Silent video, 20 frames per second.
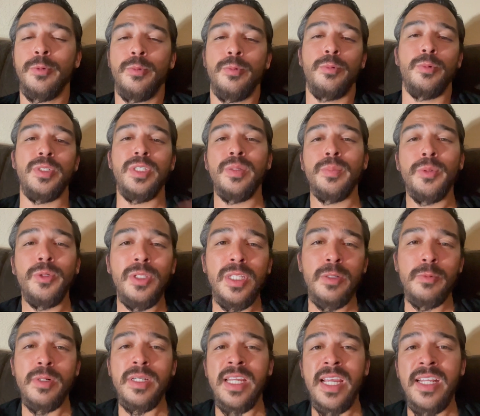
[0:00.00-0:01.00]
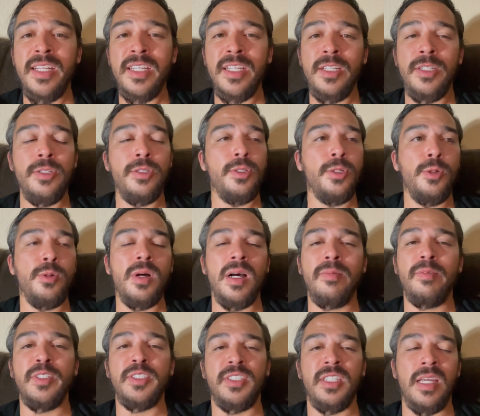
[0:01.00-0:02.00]
When you're bowling one-handed, you
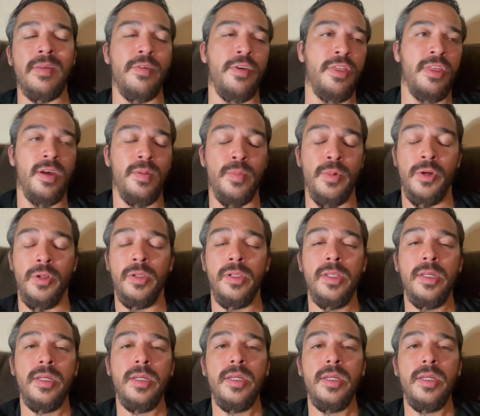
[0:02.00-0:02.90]
obviously have a thumb hole.